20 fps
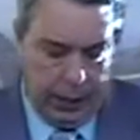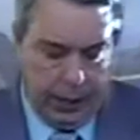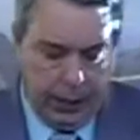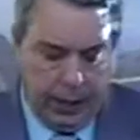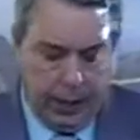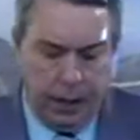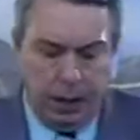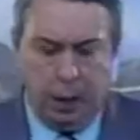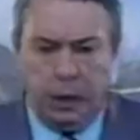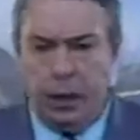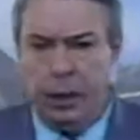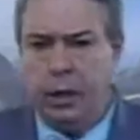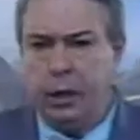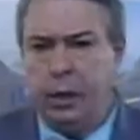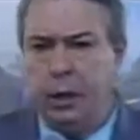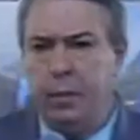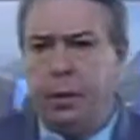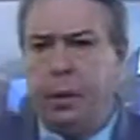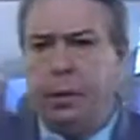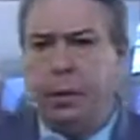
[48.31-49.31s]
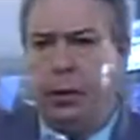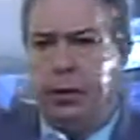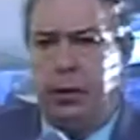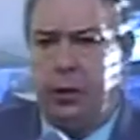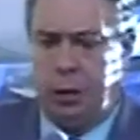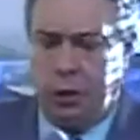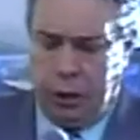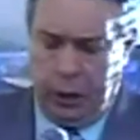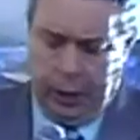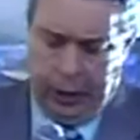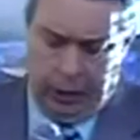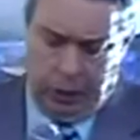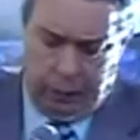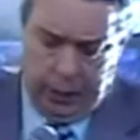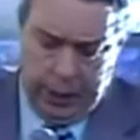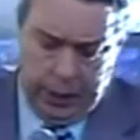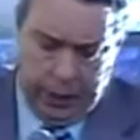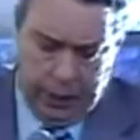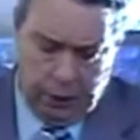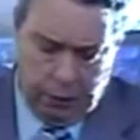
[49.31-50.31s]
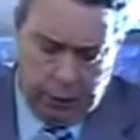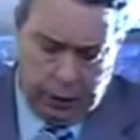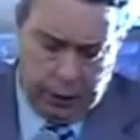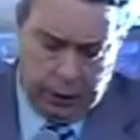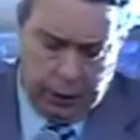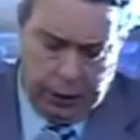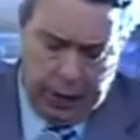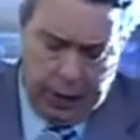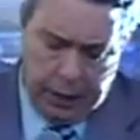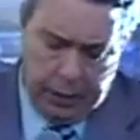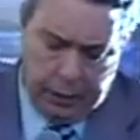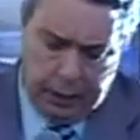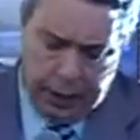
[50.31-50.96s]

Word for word: Now, let, let me do just a little reading and we'll look at it.